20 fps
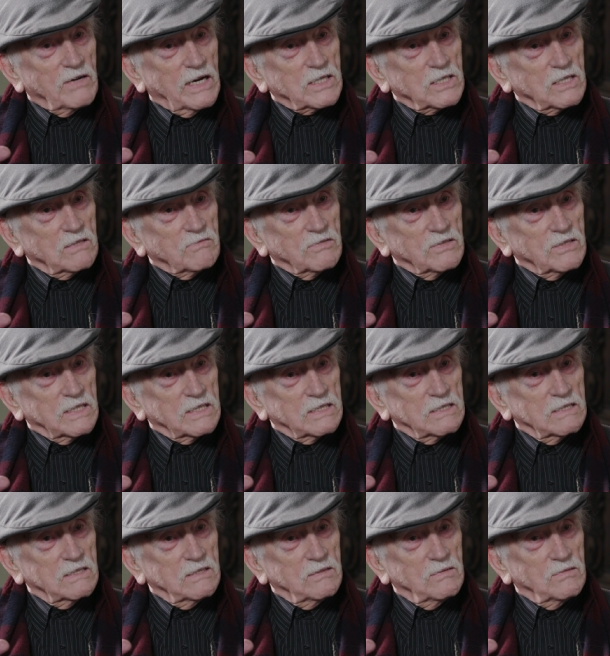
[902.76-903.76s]
faction
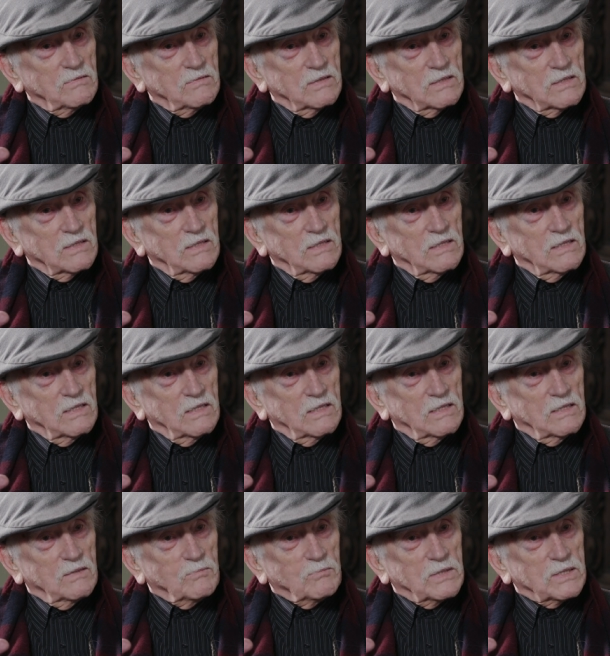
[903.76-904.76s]
fights mm.
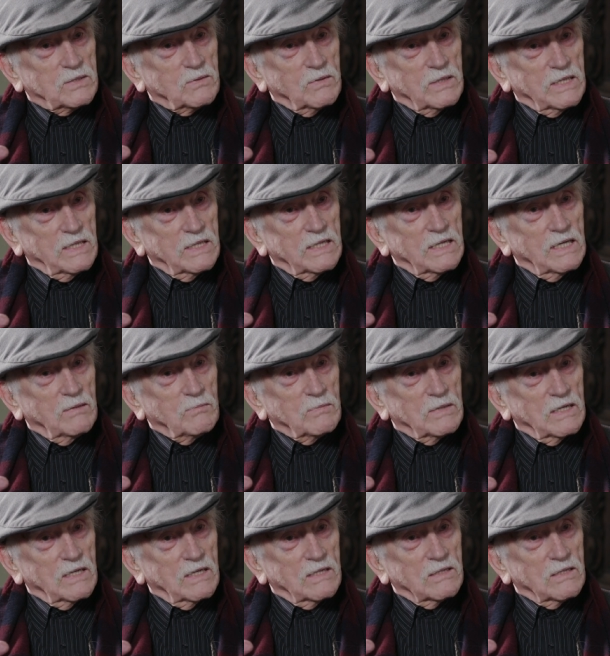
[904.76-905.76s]
between them
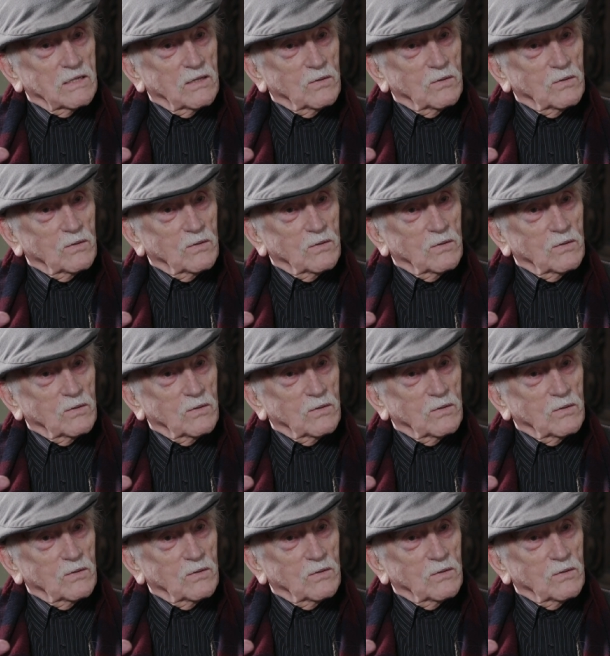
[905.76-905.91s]
and